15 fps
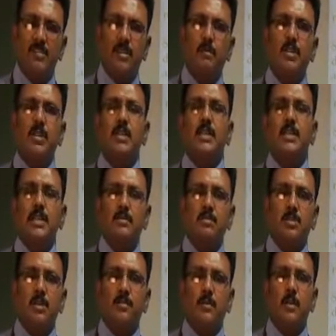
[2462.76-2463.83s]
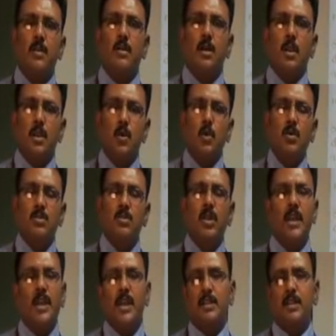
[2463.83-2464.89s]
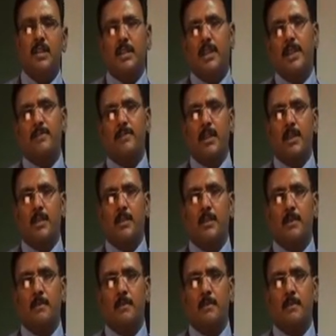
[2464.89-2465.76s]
in some other terms of loans or any other kind of thing.